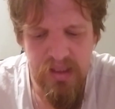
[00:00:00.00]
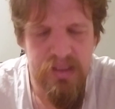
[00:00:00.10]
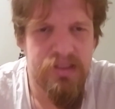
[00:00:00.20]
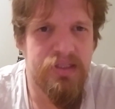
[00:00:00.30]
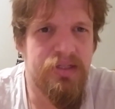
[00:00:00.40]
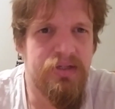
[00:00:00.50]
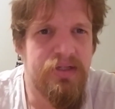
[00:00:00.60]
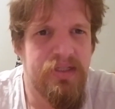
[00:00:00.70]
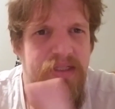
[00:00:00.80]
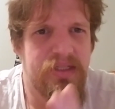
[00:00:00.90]
So
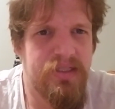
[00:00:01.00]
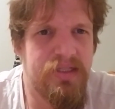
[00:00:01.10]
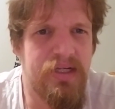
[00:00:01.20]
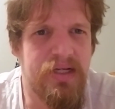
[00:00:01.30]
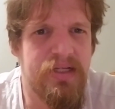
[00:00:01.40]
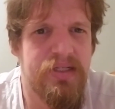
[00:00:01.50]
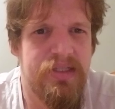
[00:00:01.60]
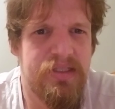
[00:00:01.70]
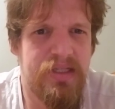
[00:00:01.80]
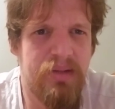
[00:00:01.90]
yeah.
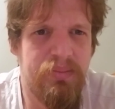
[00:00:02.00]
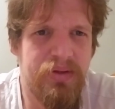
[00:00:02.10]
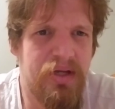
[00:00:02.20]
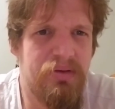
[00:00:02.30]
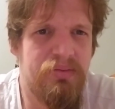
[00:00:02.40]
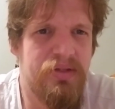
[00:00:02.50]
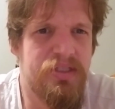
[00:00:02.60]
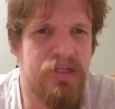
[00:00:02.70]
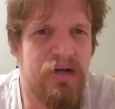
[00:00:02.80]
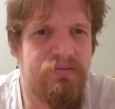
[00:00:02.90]
Escape plan was
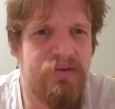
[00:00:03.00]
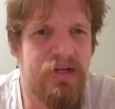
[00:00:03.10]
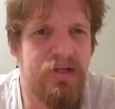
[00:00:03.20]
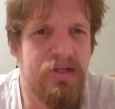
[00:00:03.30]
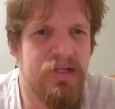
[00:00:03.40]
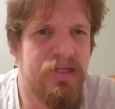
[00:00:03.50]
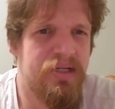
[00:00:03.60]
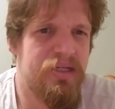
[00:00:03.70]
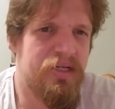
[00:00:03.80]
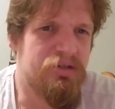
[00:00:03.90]
not fun.
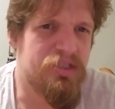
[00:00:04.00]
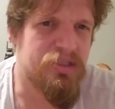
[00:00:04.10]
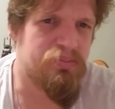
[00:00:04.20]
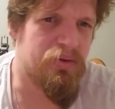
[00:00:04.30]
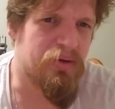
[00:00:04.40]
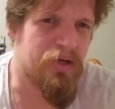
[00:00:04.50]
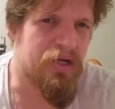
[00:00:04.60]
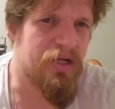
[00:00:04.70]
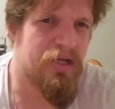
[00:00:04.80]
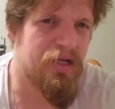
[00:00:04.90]
It was just boring
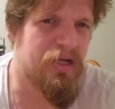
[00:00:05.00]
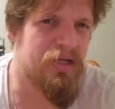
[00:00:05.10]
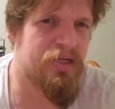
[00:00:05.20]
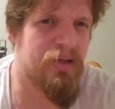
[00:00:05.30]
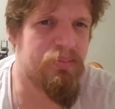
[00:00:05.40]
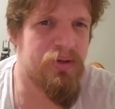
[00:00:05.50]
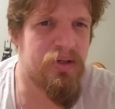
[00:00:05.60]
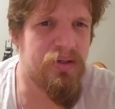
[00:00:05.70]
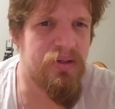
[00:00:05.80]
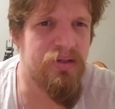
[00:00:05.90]
and
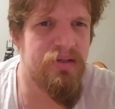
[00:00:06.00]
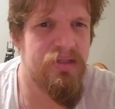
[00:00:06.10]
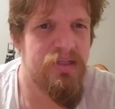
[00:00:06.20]
typical.